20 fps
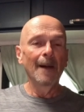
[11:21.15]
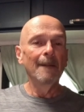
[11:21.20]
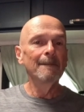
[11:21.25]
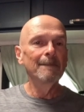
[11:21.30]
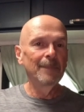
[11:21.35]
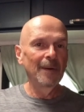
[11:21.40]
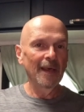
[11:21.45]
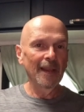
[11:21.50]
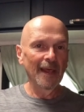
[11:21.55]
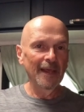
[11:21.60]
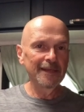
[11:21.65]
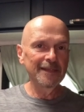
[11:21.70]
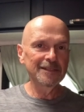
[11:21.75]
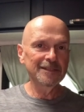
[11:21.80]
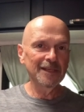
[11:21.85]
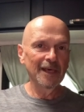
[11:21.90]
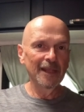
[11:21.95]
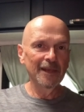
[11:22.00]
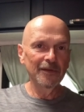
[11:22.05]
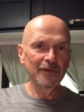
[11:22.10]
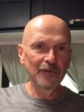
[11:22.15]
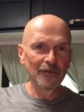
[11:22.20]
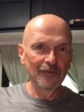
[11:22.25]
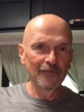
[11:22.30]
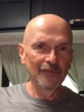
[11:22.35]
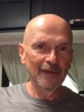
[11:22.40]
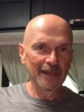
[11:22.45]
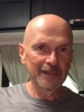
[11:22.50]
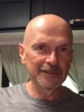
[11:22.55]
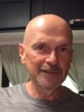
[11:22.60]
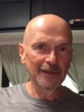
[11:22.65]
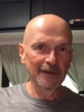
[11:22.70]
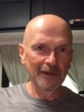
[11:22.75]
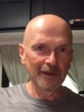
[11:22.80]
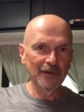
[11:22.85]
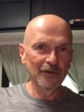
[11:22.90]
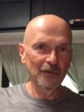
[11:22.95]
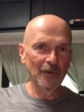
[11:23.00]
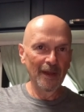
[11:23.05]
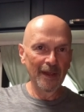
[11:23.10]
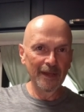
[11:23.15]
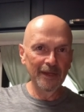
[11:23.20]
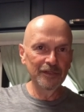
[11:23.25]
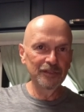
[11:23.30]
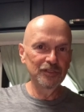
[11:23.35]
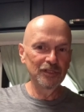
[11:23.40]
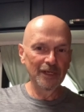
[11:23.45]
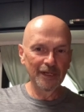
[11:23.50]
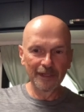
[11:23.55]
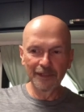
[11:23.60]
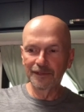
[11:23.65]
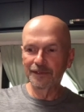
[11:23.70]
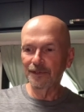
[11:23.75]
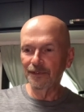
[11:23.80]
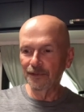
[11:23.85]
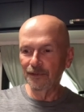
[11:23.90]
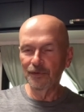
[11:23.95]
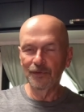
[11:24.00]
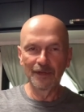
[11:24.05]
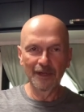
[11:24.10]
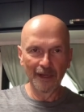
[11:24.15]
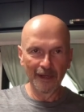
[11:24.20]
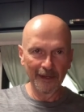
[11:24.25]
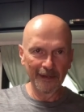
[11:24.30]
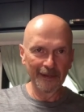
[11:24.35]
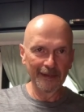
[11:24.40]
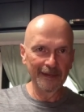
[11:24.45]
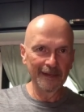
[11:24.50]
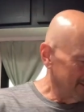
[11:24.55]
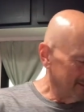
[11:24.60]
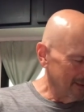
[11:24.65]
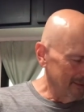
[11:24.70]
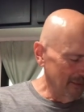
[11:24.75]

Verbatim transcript: But I decided to invest in a Kreg jig to do cutting.